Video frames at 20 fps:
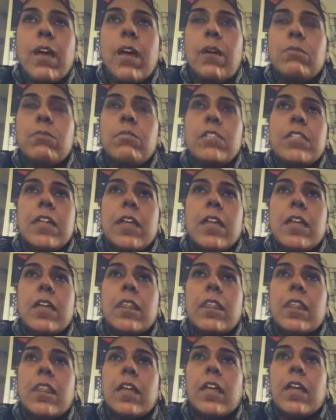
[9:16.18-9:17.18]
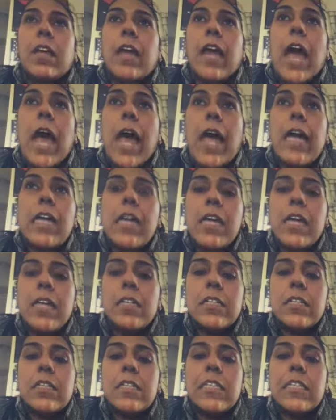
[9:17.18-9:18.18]
I would say the
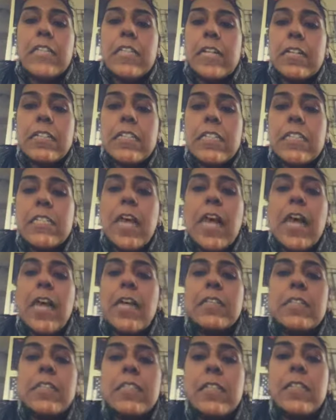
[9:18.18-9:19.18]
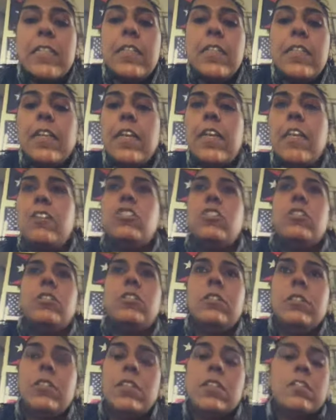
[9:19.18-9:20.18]
highest sales tax in the
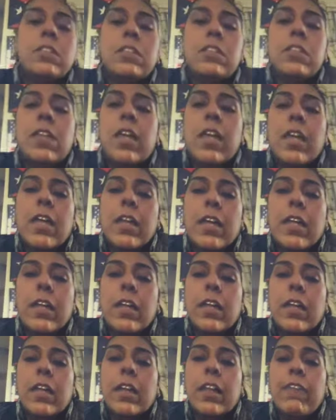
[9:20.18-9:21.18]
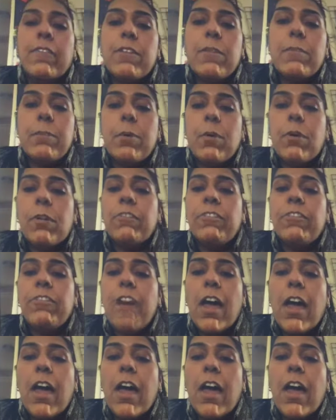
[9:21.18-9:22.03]
nation is 11.5%.